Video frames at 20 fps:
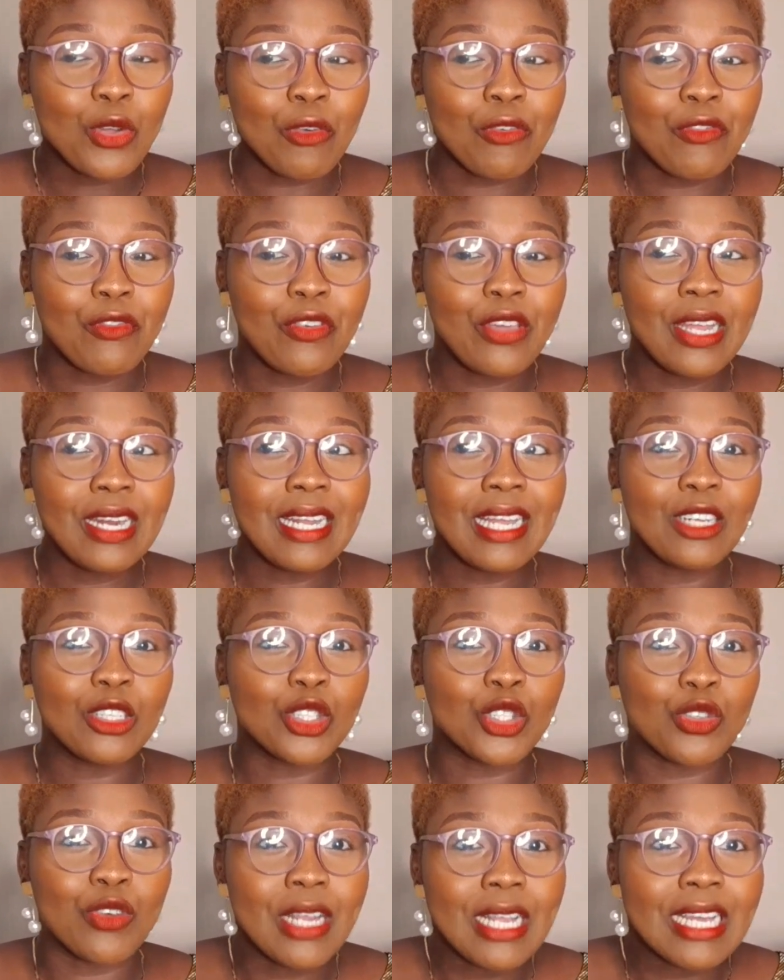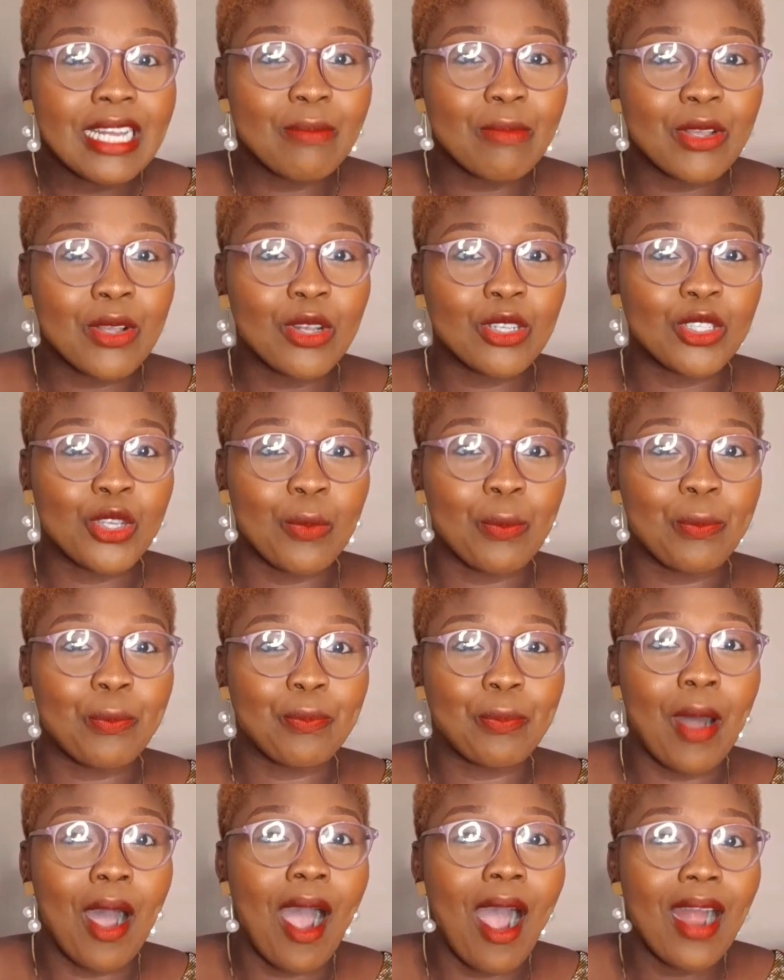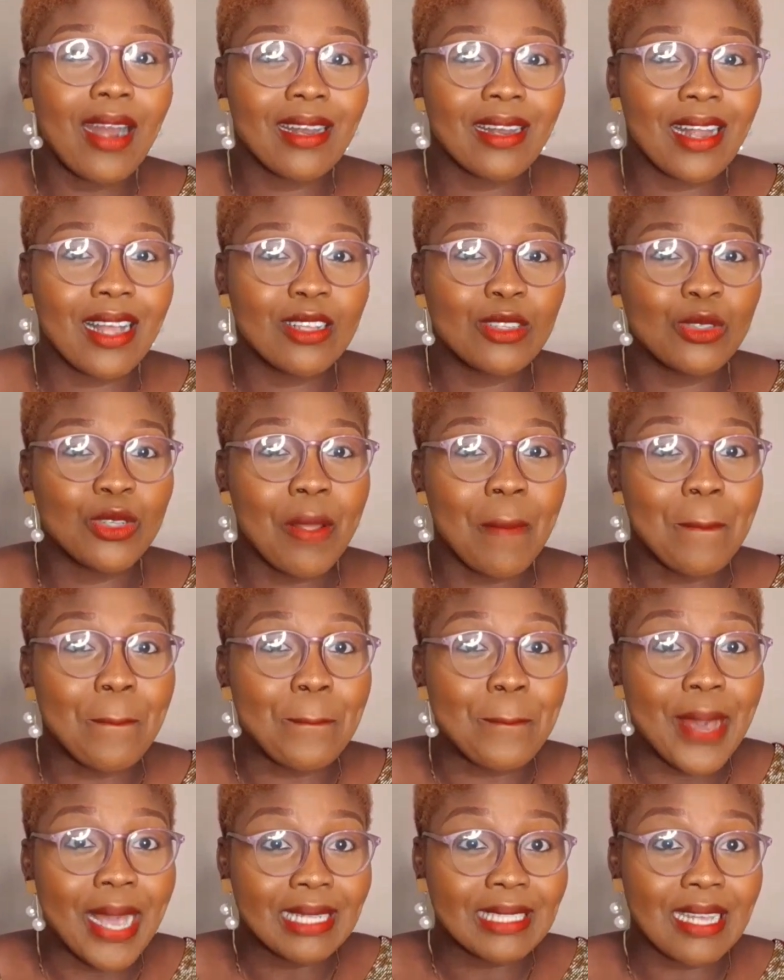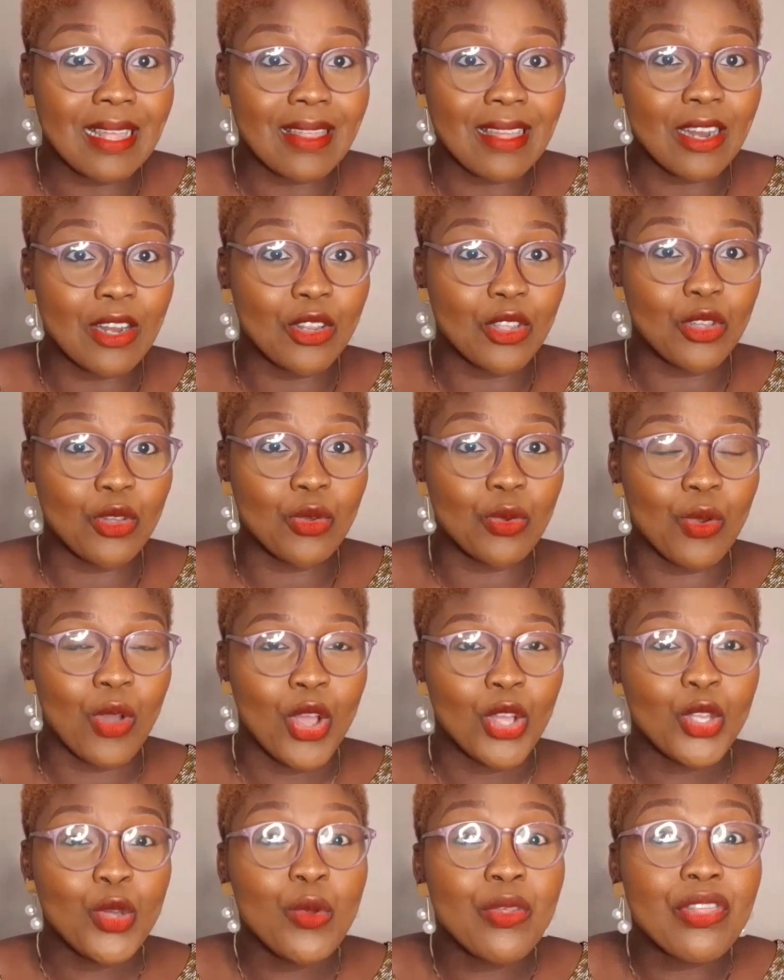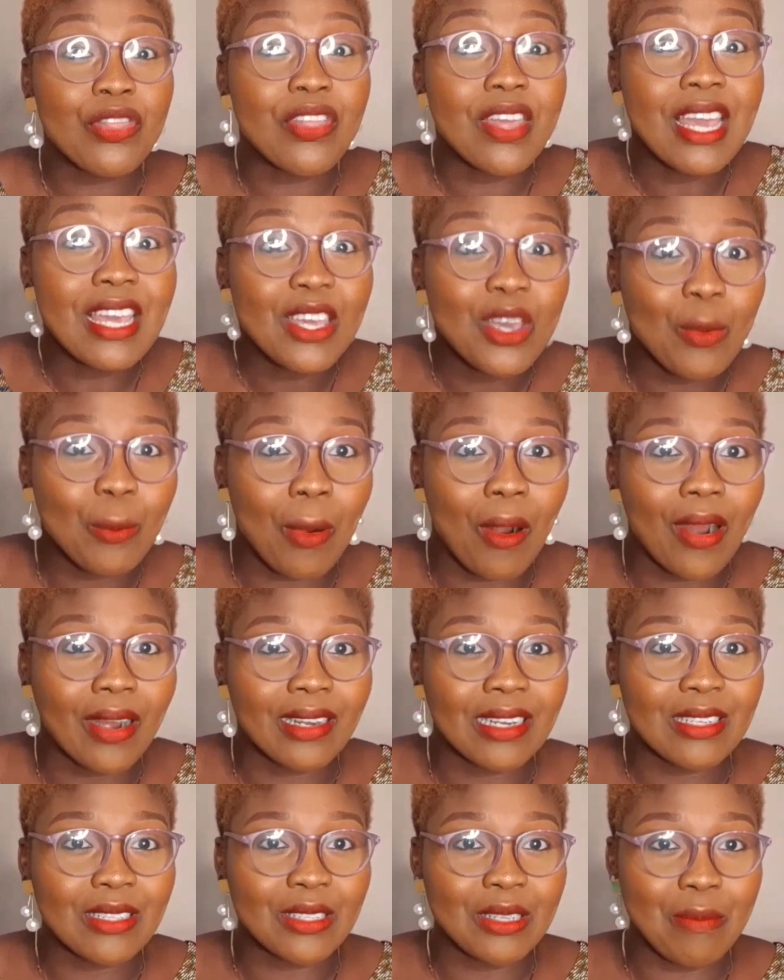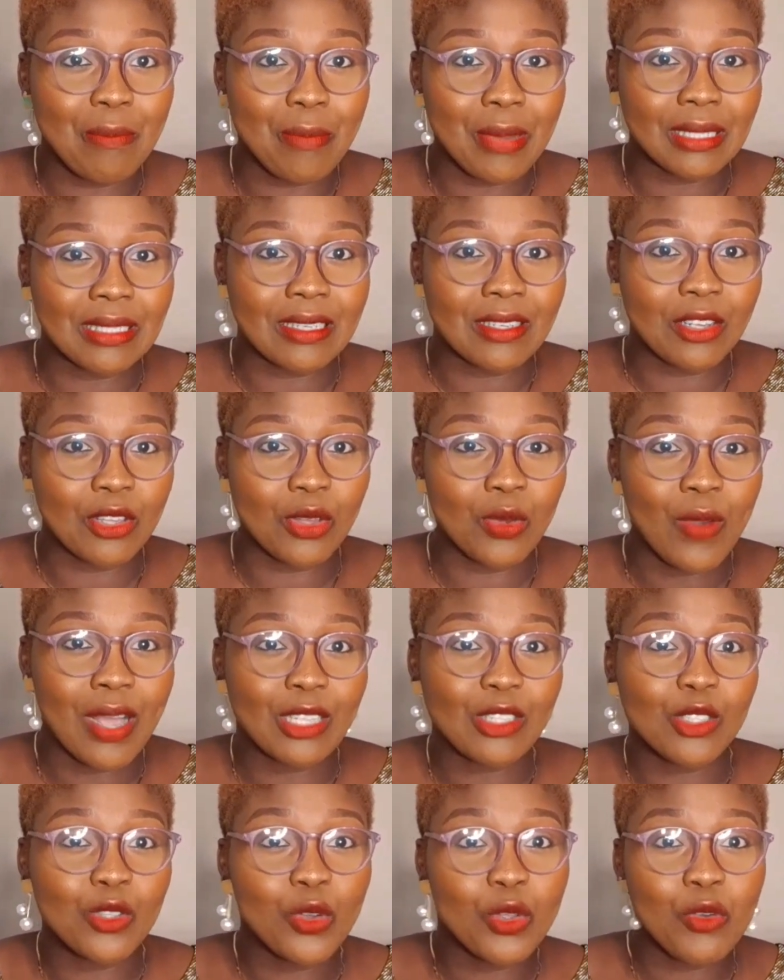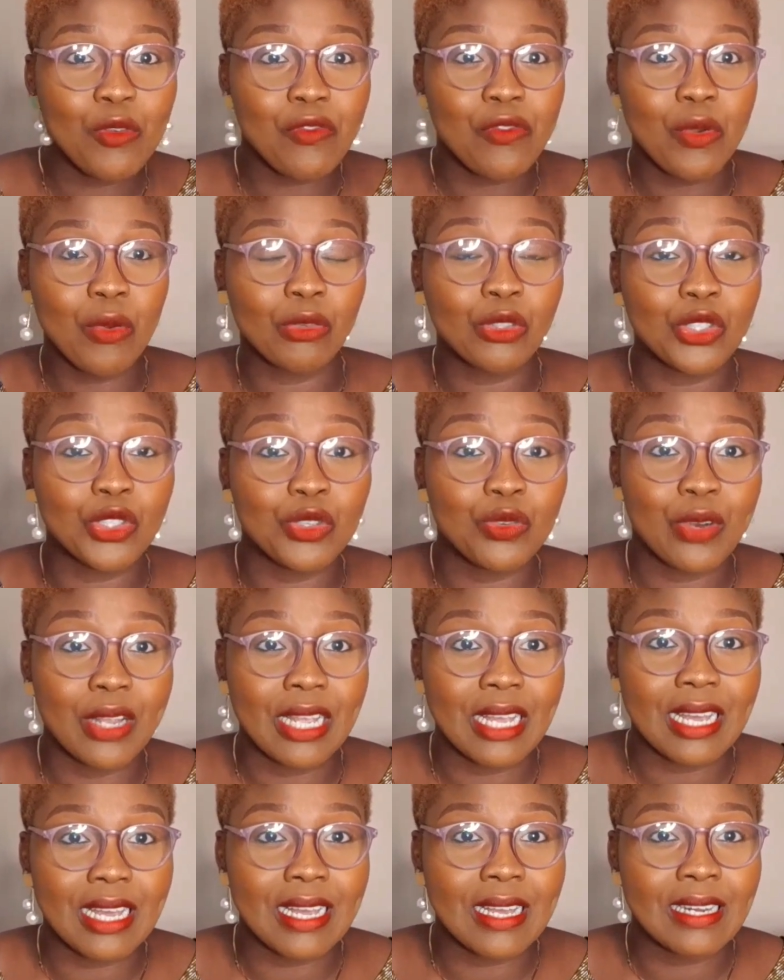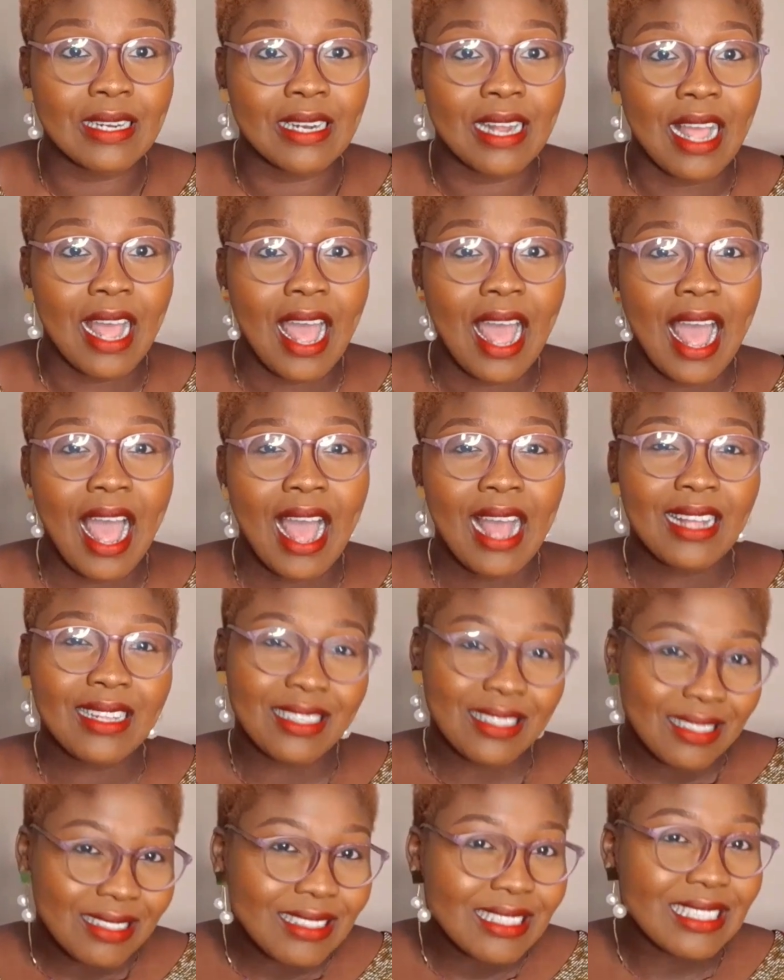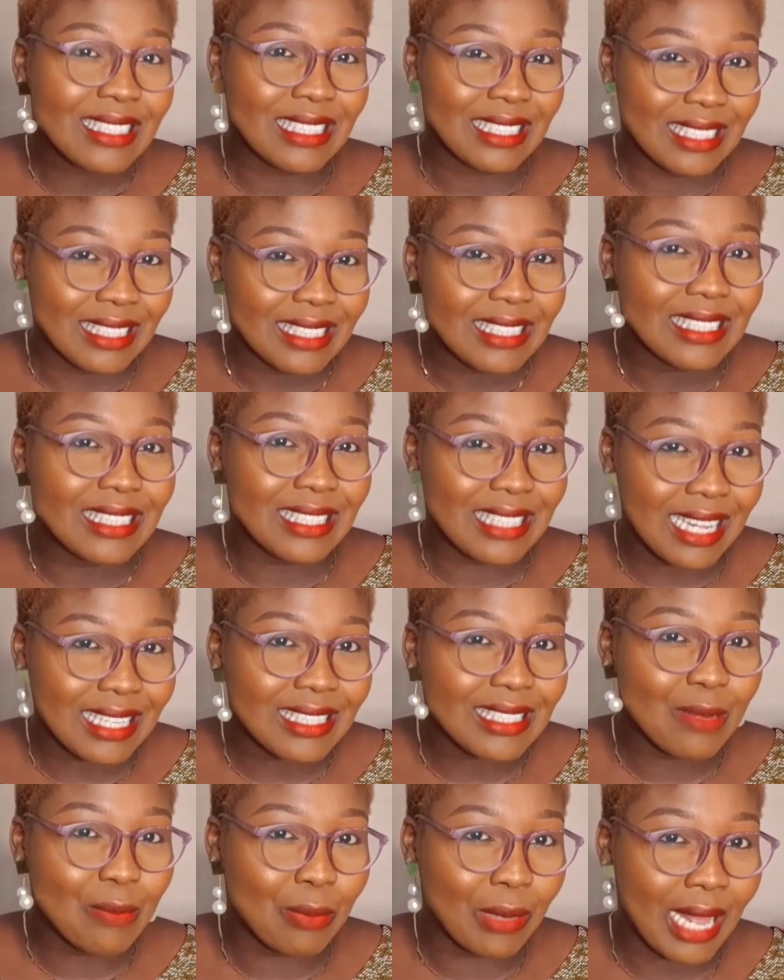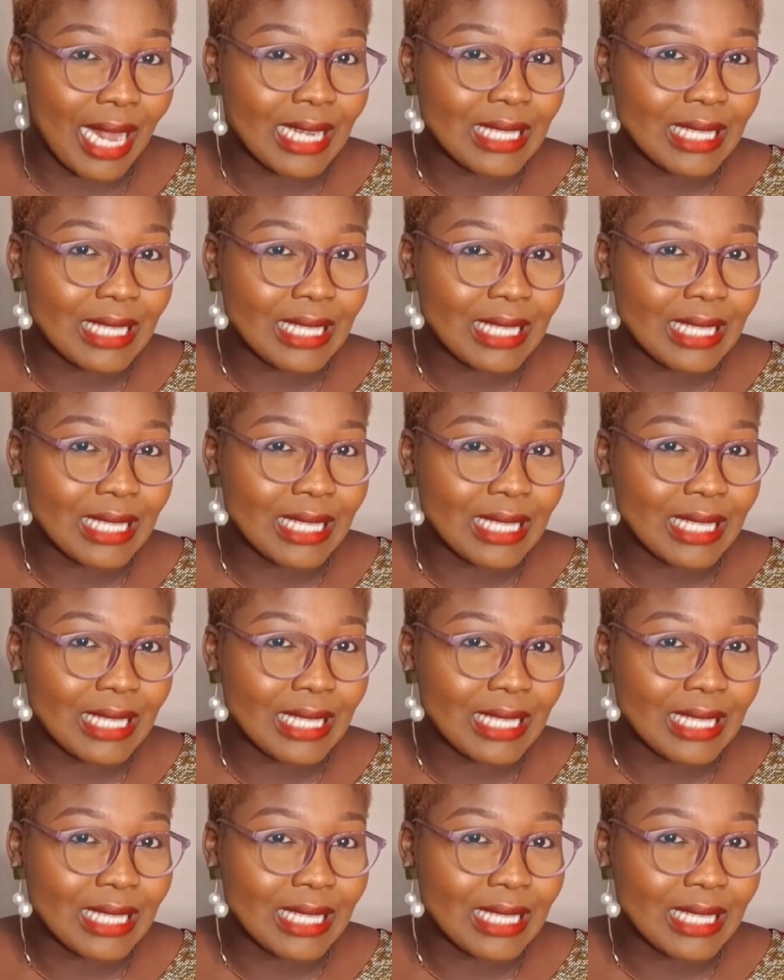feeling triggered because your partner is doing better than you. You think your partner is doing better than you, and so you feel triggered. That's a blind